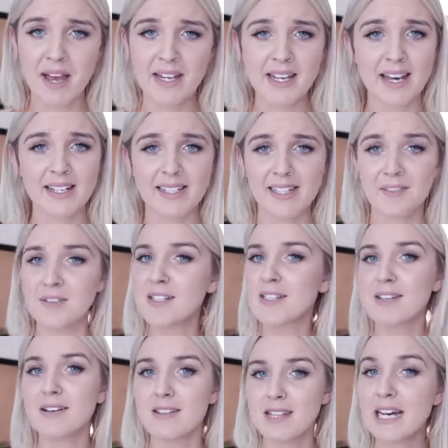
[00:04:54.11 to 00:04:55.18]
I get it, if it's
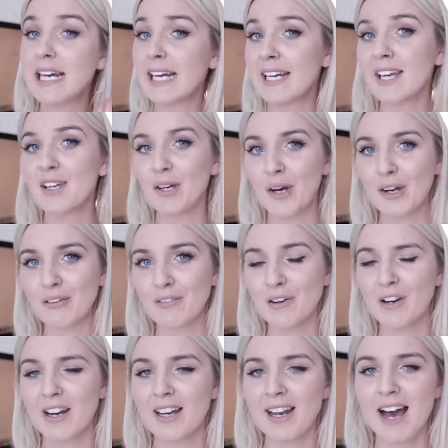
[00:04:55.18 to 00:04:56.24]
your thing, go
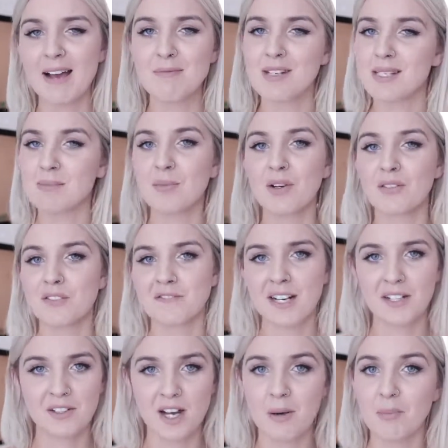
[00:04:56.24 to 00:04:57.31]
for it. I'm just more of a
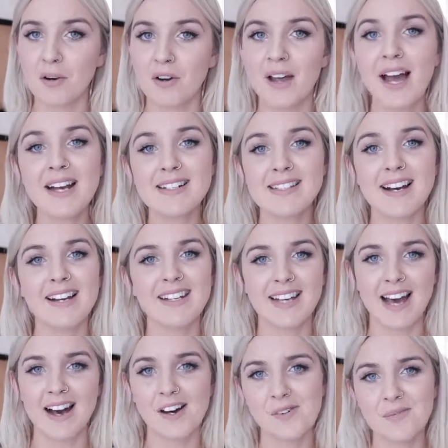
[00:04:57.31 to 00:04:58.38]
Final Cut Pro X kind of
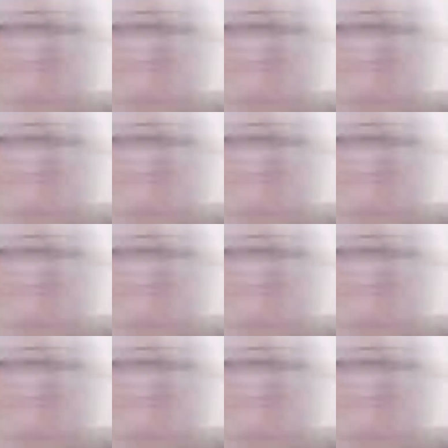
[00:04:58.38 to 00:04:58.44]
gal.